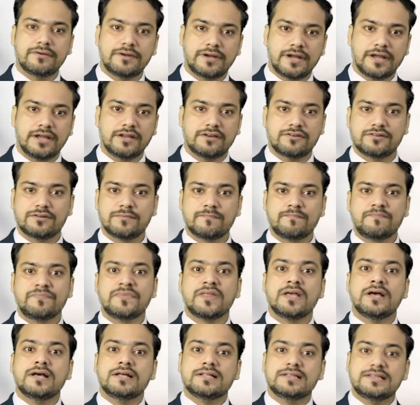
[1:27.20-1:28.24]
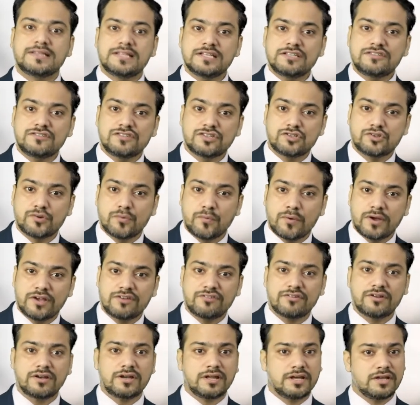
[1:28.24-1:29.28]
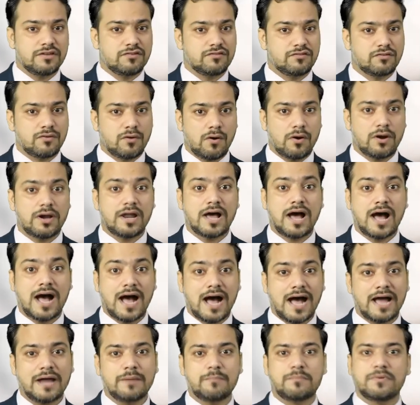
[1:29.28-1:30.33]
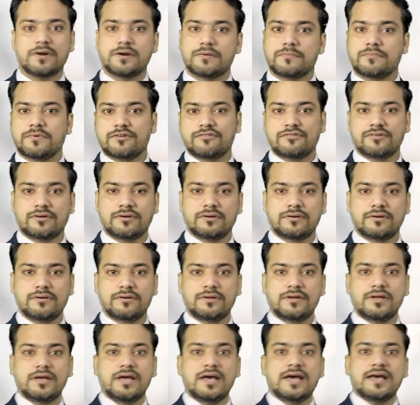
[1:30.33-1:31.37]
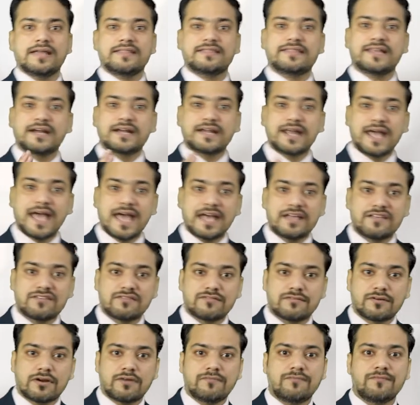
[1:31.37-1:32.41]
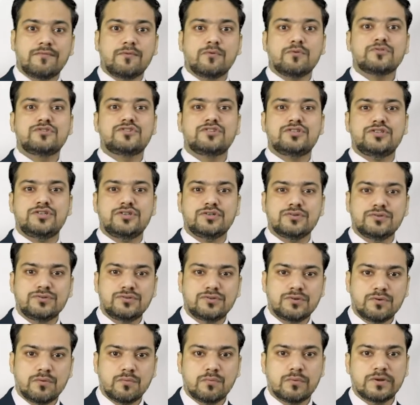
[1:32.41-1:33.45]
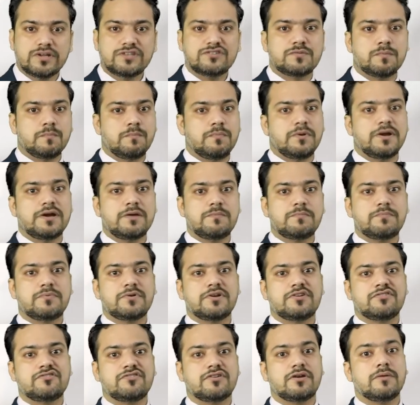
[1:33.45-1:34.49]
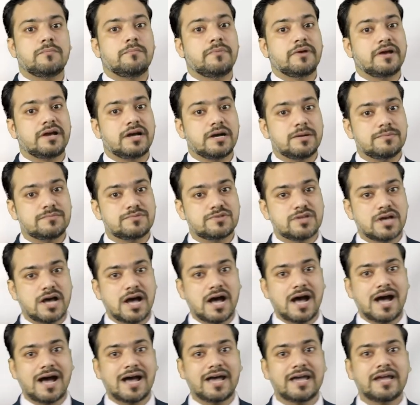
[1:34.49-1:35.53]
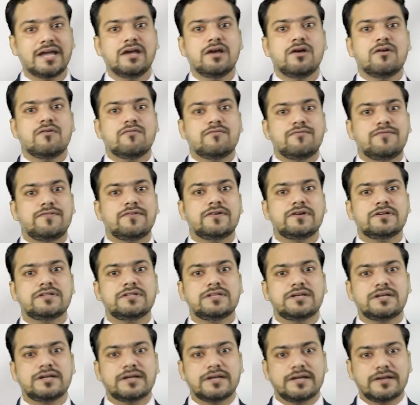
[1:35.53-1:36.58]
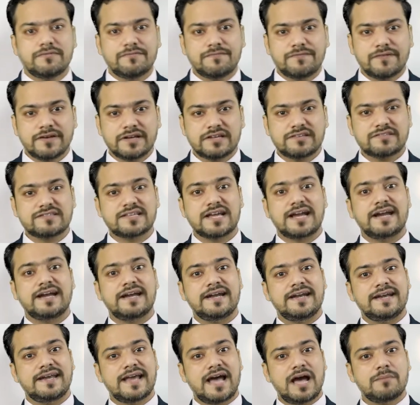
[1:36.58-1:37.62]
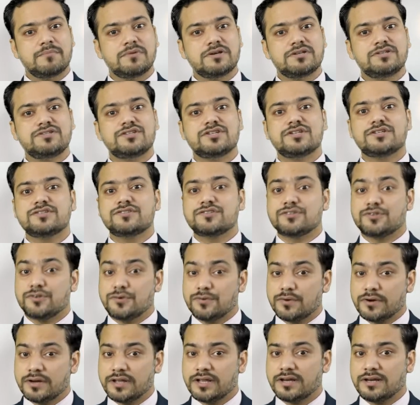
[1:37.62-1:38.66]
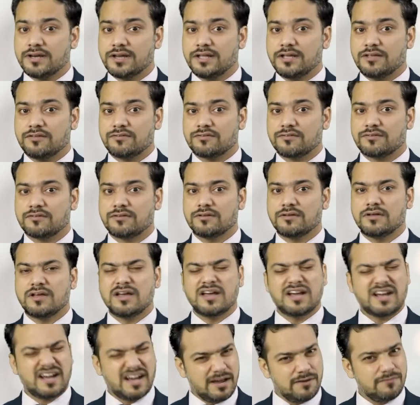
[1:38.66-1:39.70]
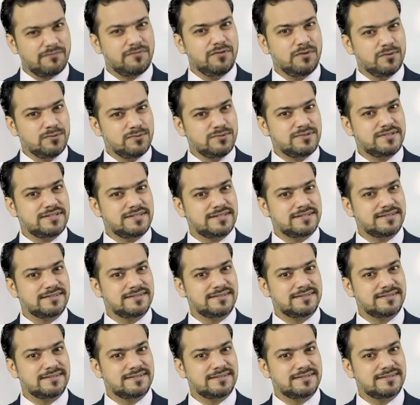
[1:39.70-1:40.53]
rate. This situation is called high blood pressure. That extra force due to which blood pressure becomes high further affects and damages your kidneys. Confused?